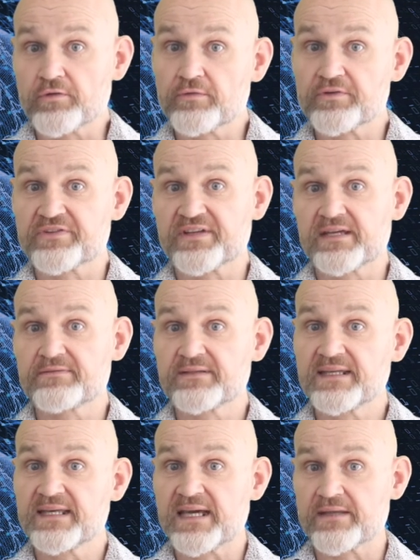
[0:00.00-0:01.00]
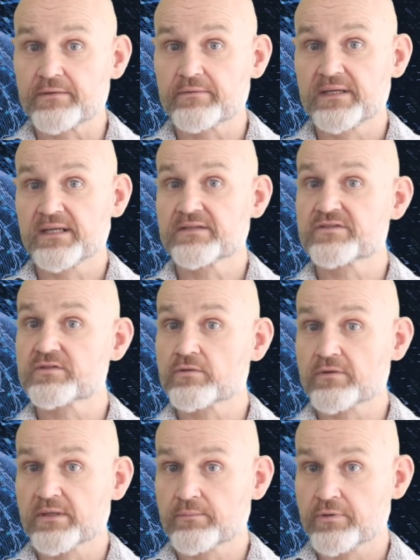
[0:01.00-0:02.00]
for safely gathering and
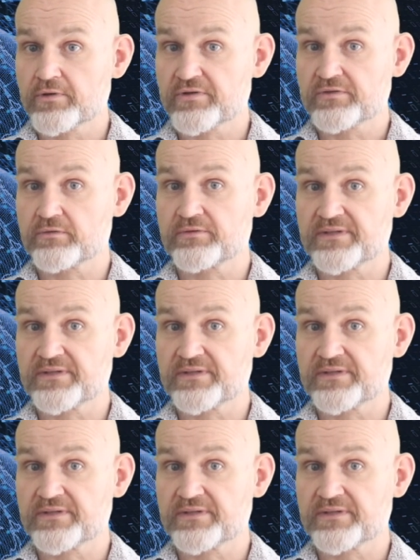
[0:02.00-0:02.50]
storing personal